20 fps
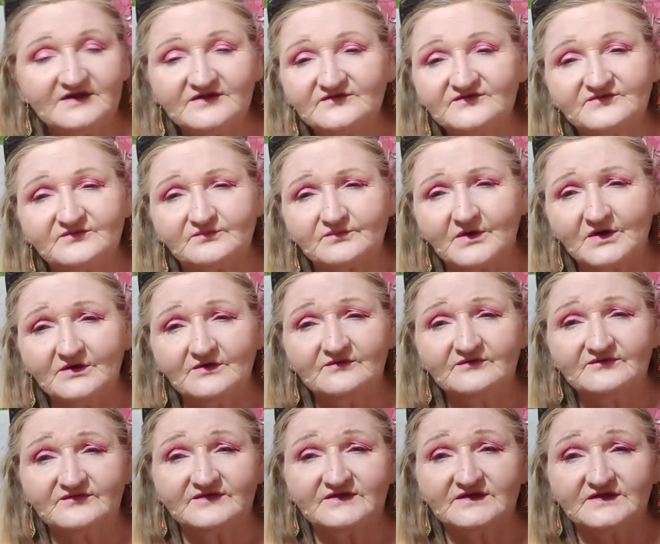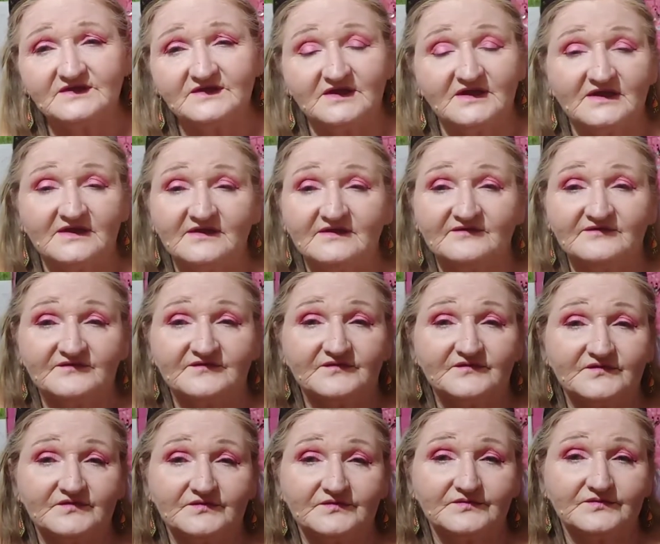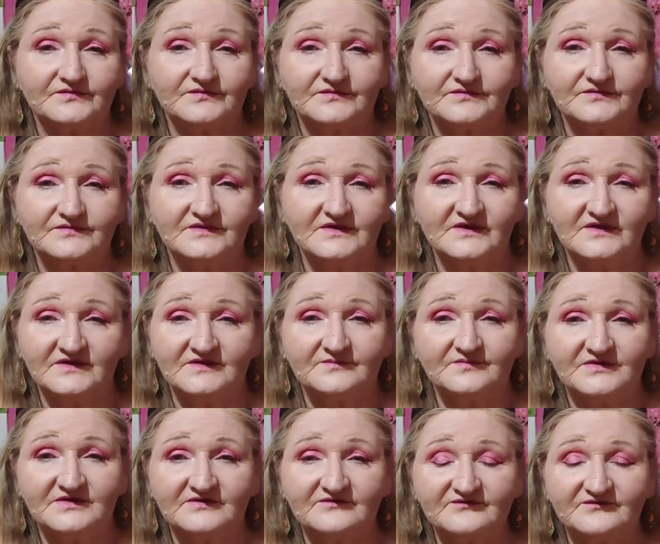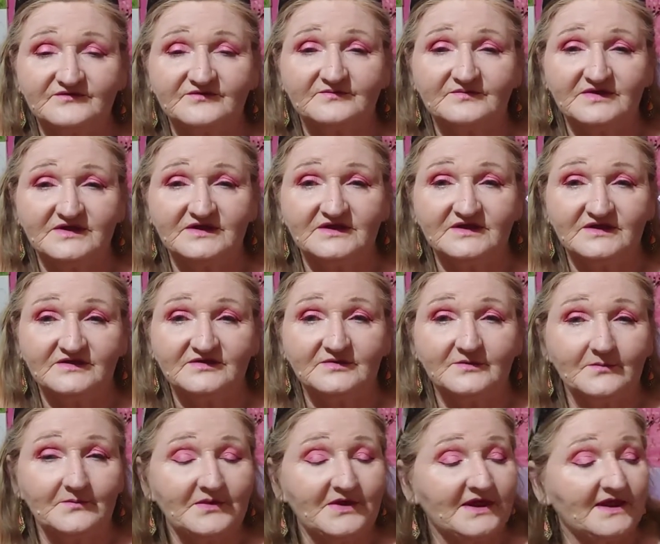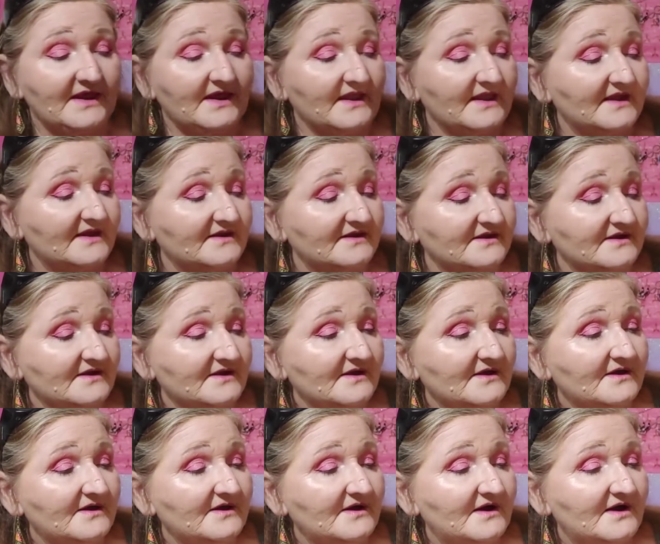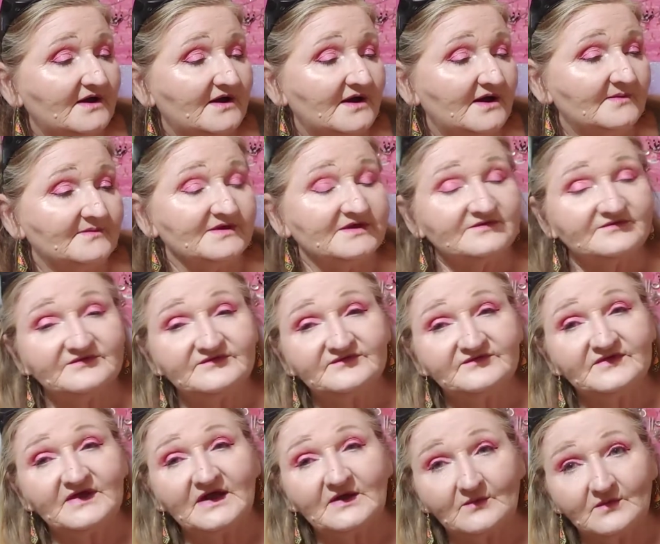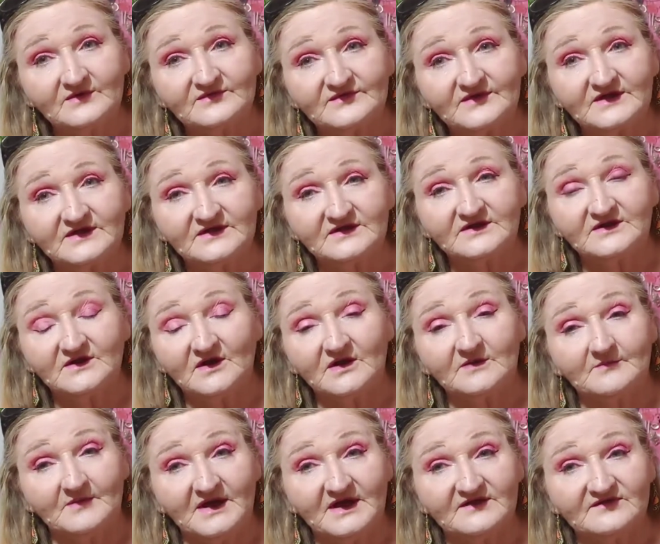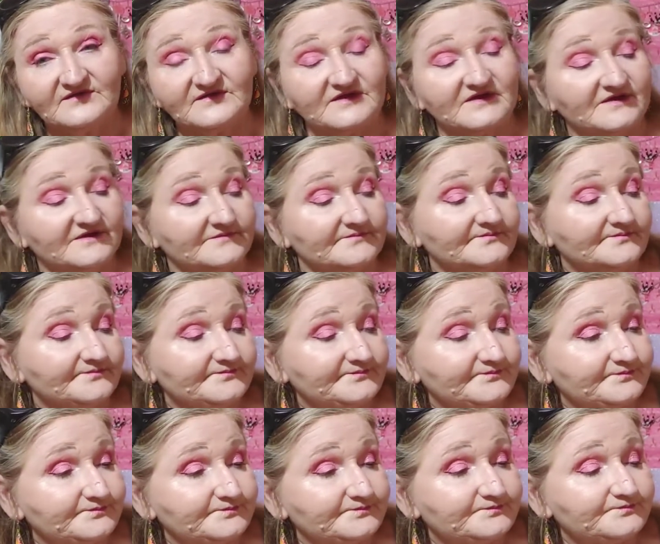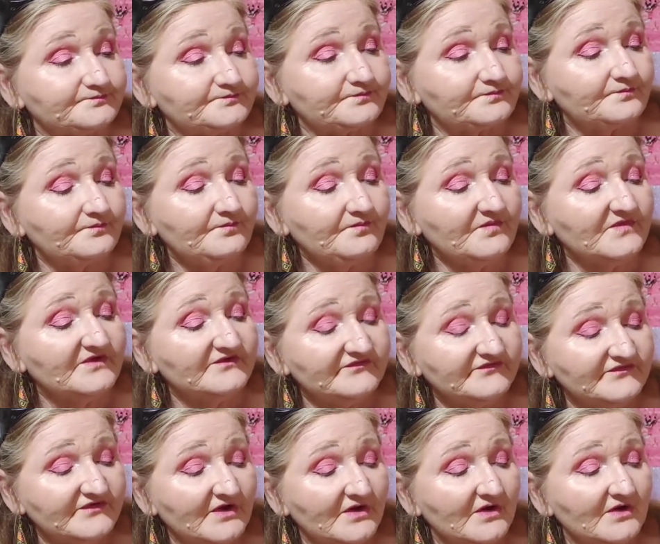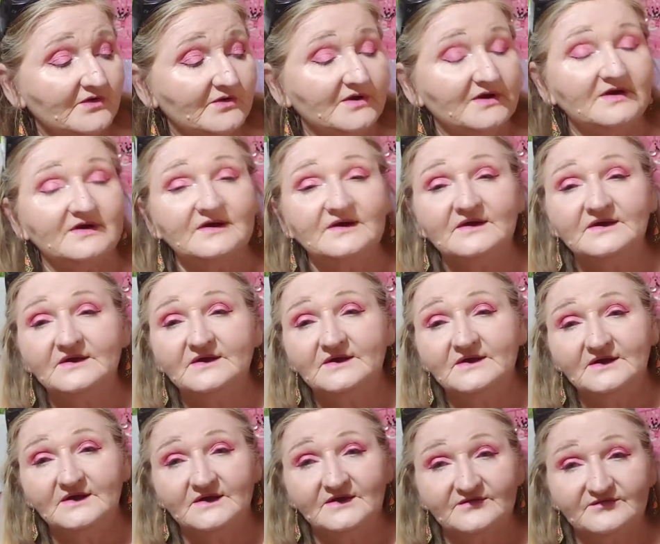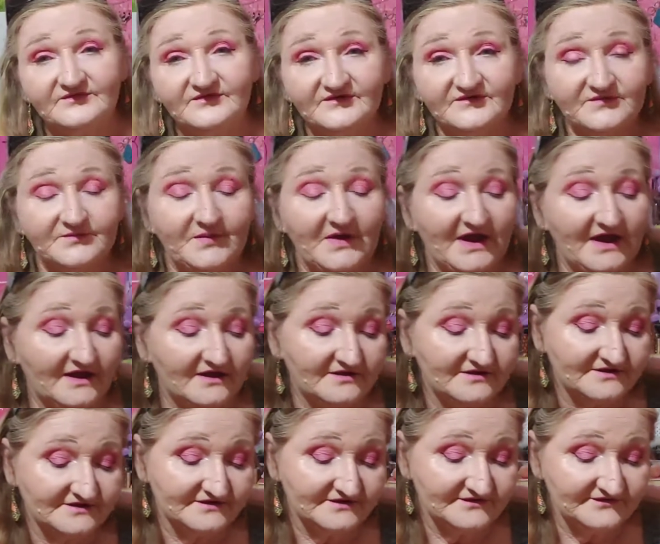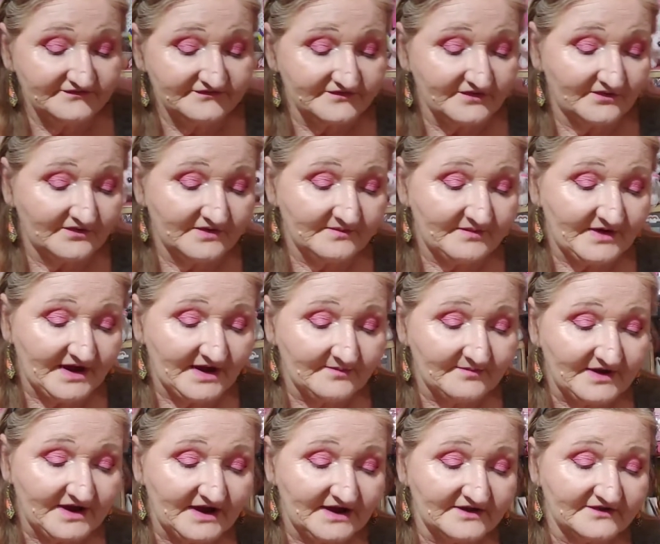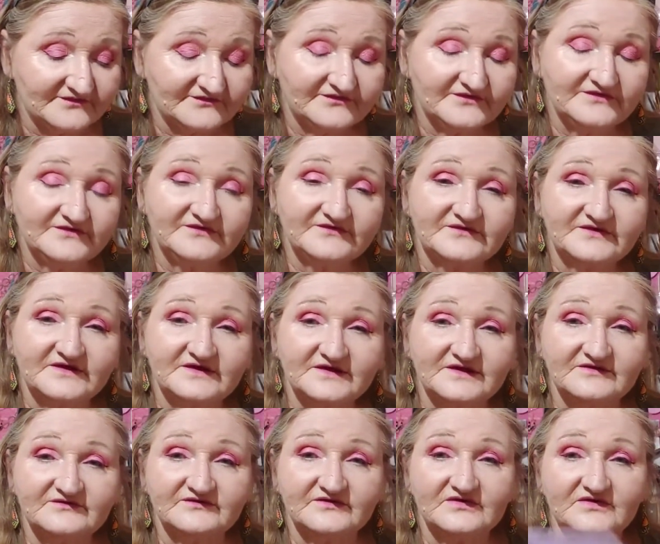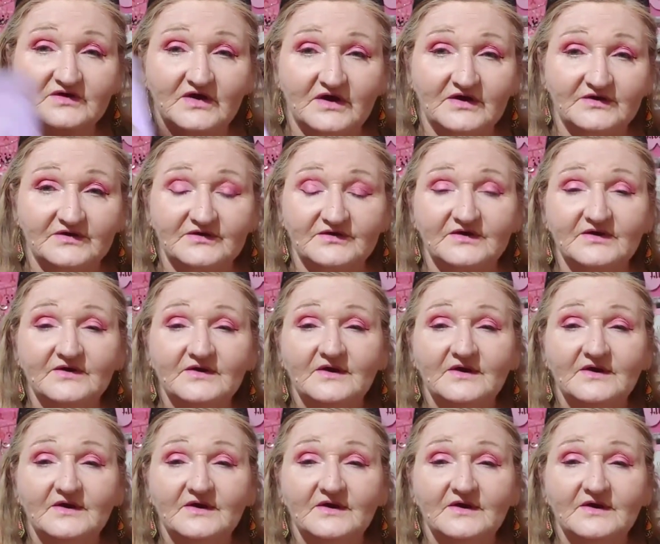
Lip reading: as rosy as it appears to be in the pan. At least not once I hit it on my skin. So this palette is going bye-bye. She's gonna get decluttered.